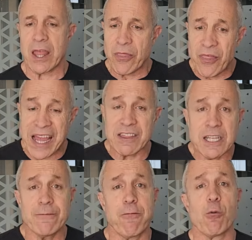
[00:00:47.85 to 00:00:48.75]
That
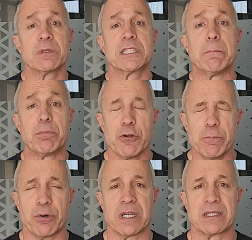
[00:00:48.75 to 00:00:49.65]
then forms the
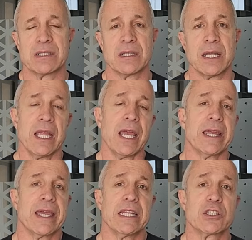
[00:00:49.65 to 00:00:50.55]
blueprint
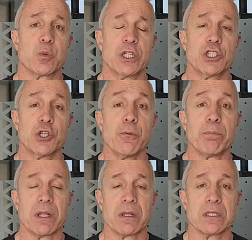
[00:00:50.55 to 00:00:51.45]
against which you
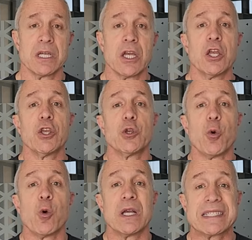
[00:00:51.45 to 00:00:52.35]
build
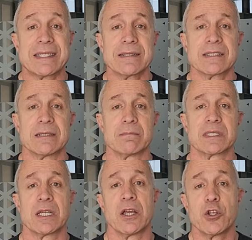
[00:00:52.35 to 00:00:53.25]
your
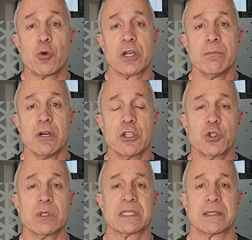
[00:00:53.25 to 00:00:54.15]
systems, your commercial
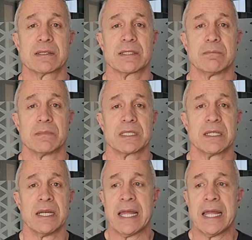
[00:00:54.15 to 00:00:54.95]
systems.